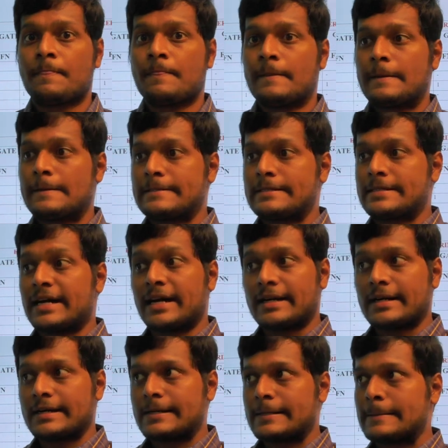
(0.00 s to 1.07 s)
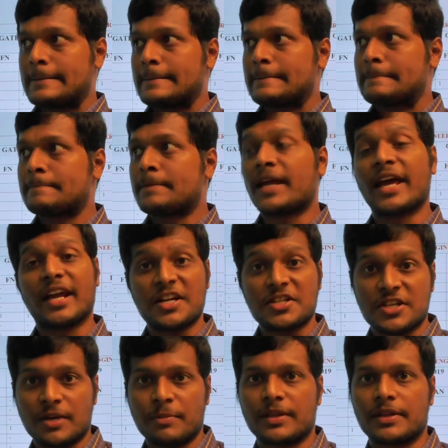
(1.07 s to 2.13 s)
uh, uh,
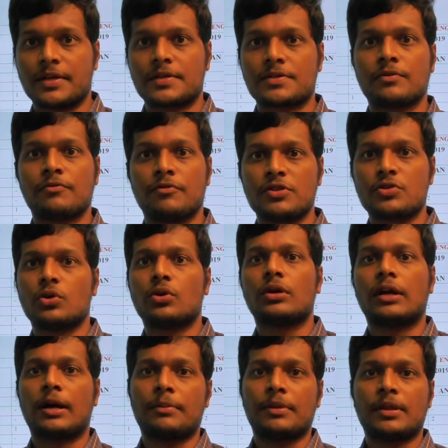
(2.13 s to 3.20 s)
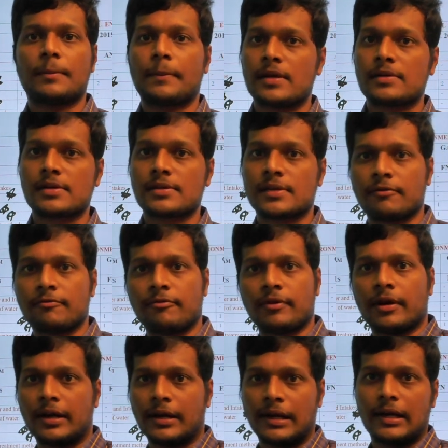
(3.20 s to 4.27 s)
aeration methods which don't come in the process of uh,
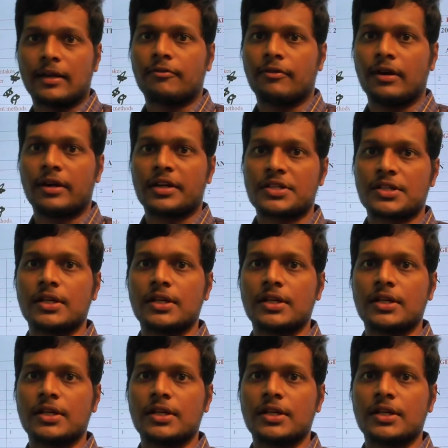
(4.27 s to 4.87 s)
regular filtration